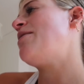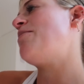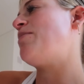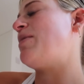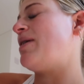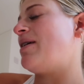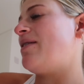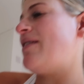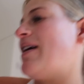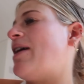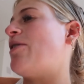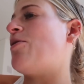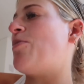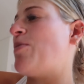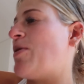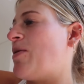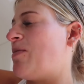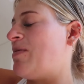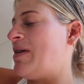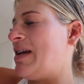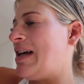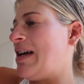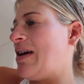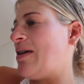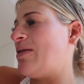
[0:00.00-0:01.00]
but that will
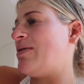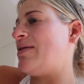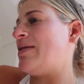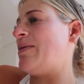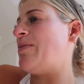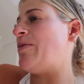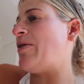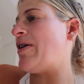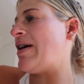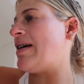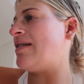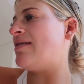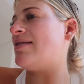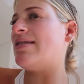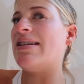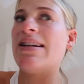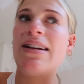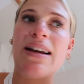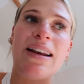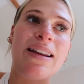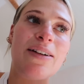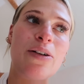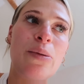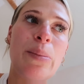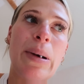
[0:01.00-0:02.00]
probably go somewhere else in
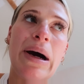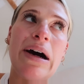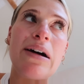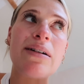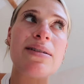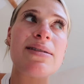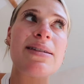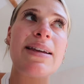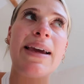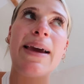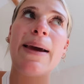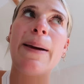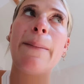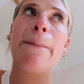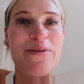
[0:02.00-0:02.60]
a little basket.